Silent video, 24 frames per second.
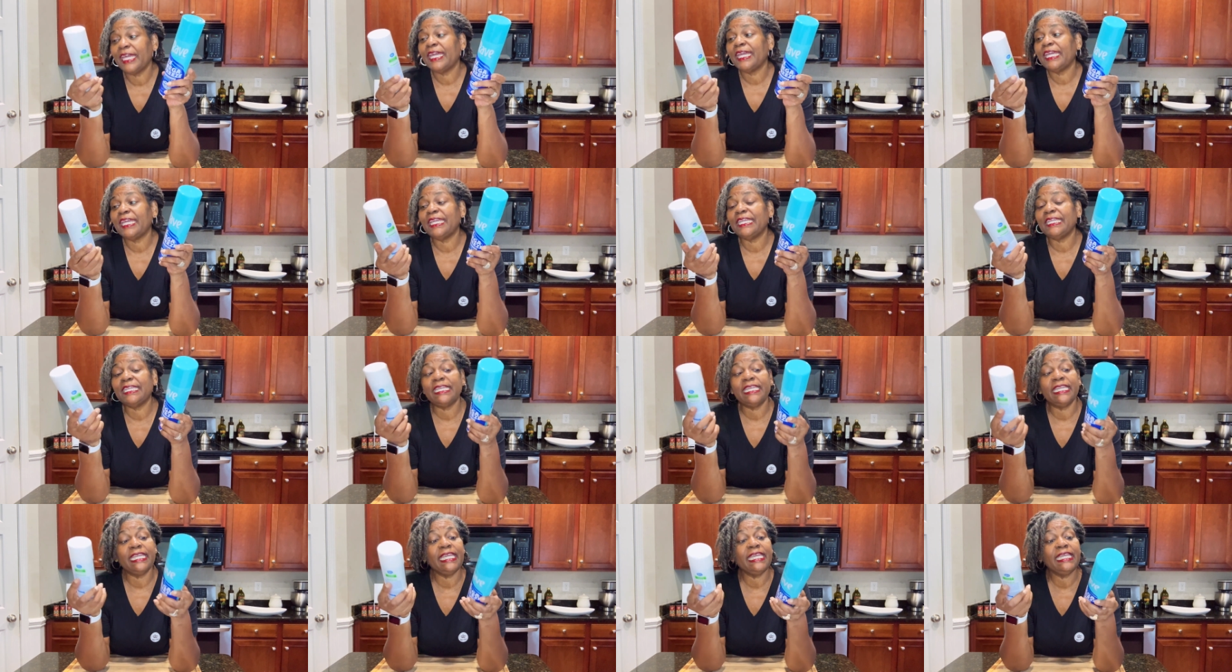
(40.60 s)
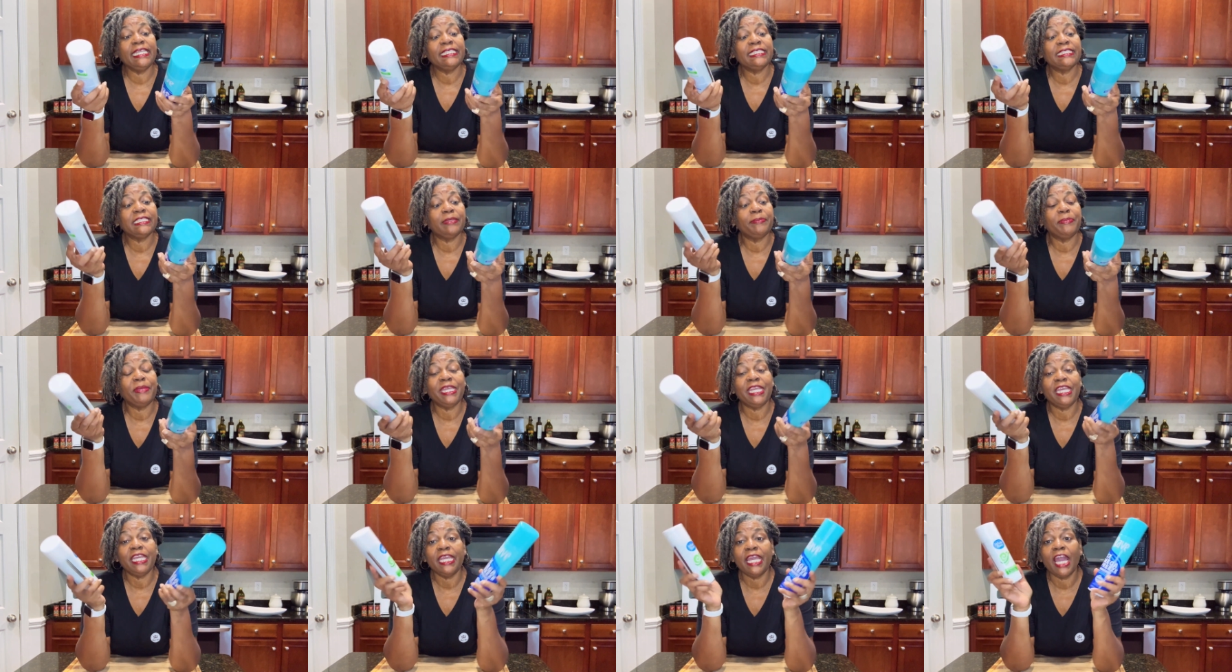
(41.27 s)
It needs to
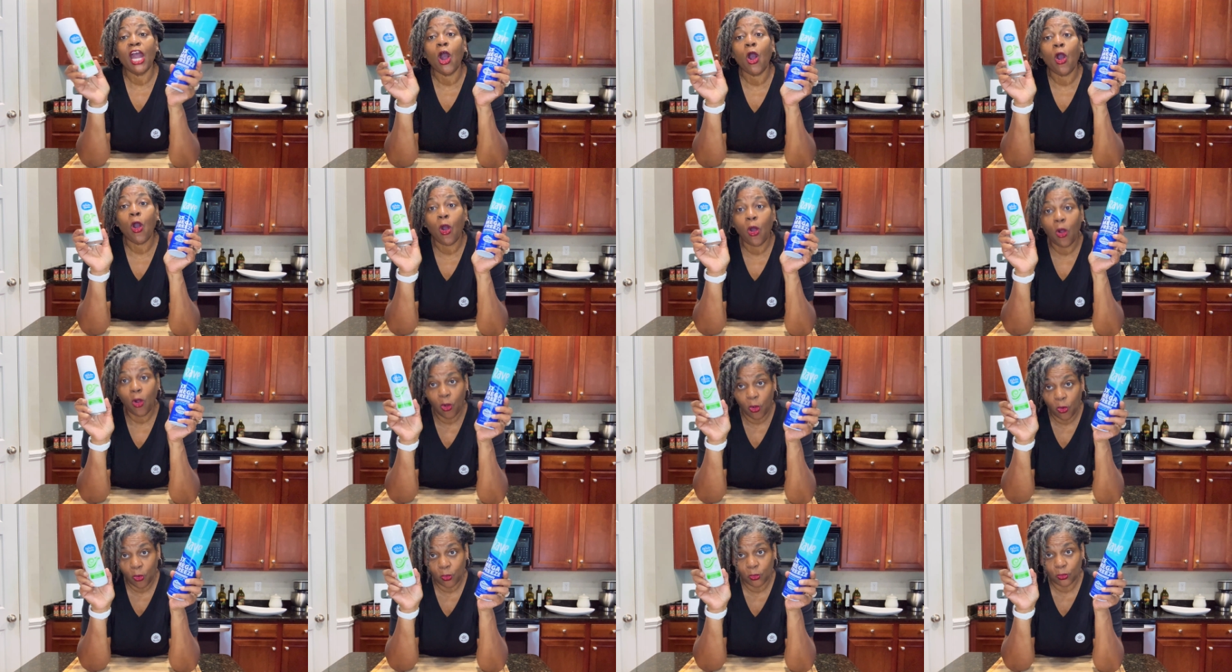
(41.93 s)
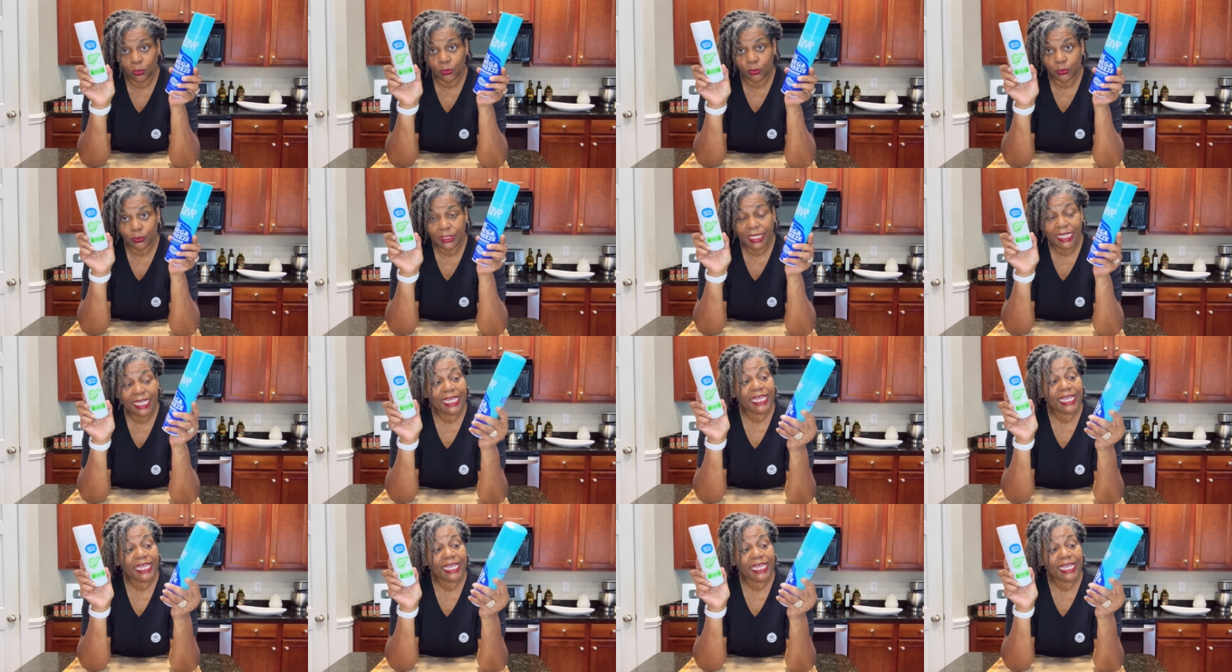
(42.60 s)
be hold.